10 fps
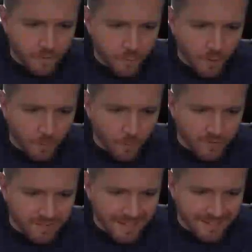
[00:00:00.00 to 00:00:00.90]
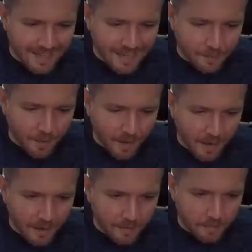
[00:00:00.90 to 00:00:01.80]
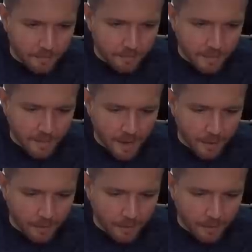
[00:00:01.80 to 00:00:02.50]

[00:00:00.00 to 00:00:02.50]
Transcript: one was sent in by Mikhail